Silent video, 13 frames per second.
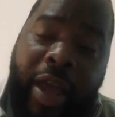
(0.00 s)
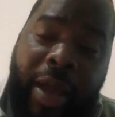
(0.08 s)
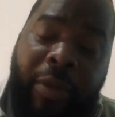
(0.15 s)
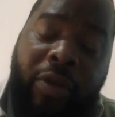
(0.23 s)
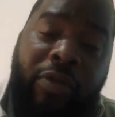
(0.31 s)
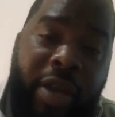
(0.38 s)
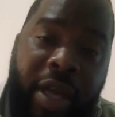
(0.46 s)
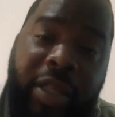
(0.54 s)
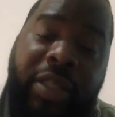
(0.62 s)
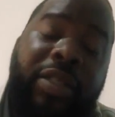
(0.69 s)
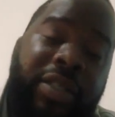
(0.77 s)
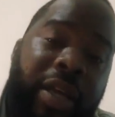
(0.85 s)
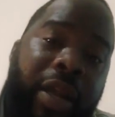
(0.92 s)
I am
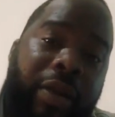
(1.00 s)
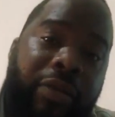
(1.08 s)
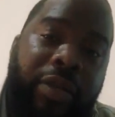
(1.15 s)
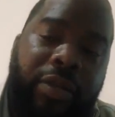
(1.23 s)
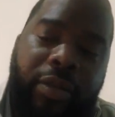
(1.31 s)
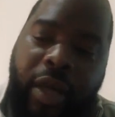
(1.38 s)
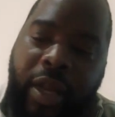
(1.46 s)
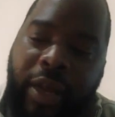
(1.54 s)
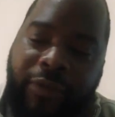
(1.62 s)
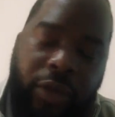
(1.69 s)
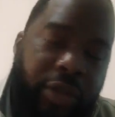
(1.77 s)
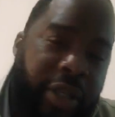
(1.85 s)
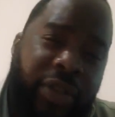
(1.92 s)
creating salaries, and I've
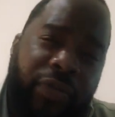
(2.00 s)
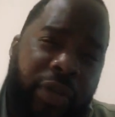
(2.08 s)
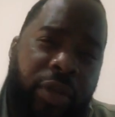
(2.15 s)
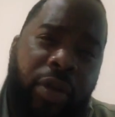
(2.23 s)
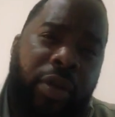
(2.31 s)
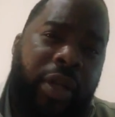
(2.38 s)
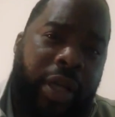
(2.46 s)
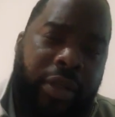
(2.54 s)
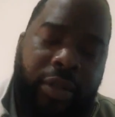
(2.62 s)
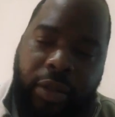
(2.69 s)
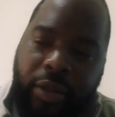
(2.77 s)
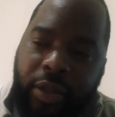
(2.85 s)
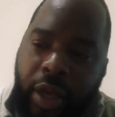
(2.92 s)
successfully done
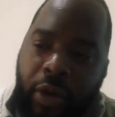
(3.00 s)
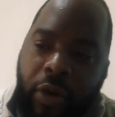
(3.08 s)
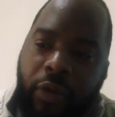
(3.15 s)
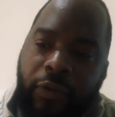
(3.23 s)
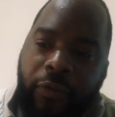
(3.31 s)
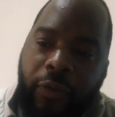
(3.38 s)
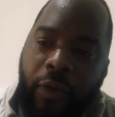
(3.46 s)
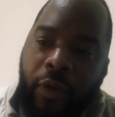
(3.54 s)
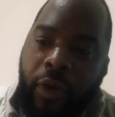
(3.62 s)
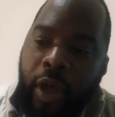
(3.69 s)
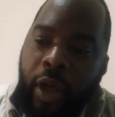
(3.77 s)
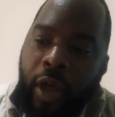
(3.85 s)
that. Thank God for